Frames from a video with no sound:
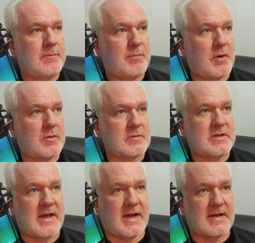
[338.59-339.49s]

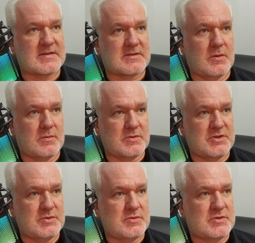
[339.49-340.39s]
podcast on
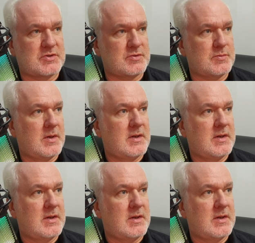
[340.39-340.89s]
YouTube.